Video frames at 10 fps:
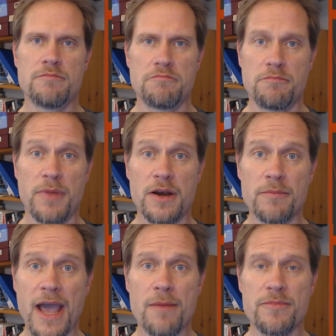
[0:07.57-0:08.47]
better
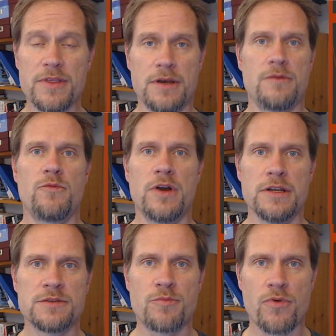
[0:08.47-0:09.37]
map than what is
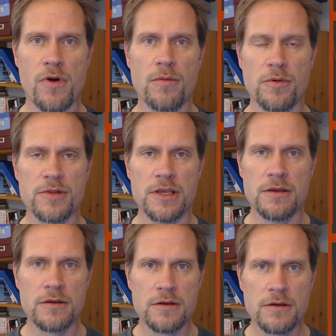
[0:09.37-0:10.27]
probably
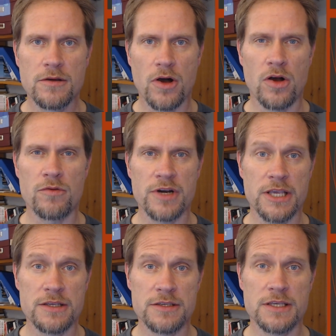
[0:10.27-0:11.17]
already
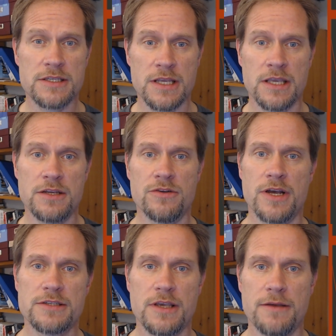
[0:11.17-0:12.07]
existing in your essay.